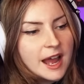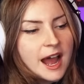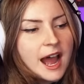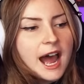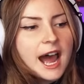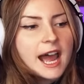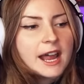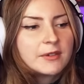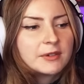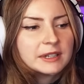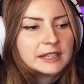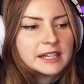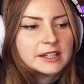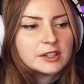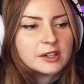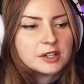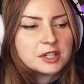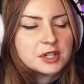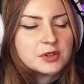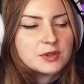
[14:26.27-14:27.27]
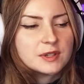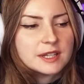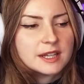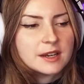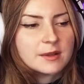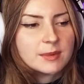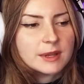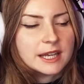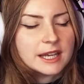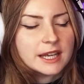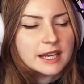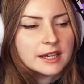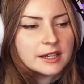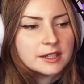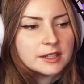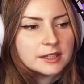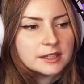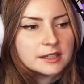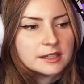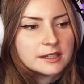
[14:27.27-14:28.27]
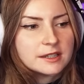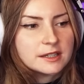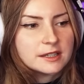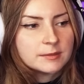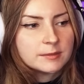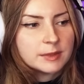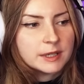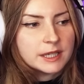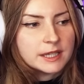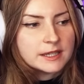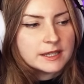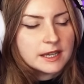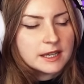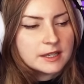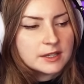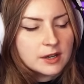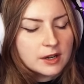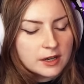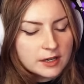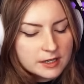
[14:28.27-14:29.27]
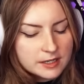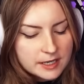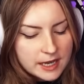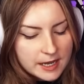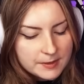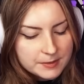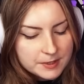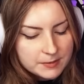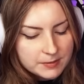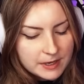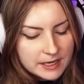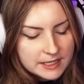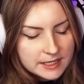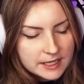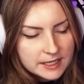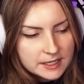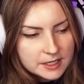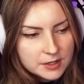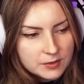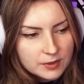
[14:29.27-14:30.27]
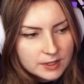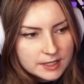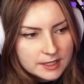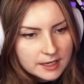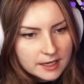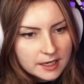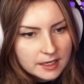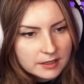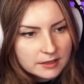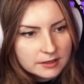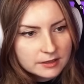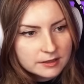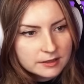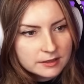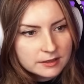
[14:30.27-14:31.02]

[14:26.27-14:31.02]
I really thought she was going to be killed by the centaurs. I'm surprised that she wasn't killed.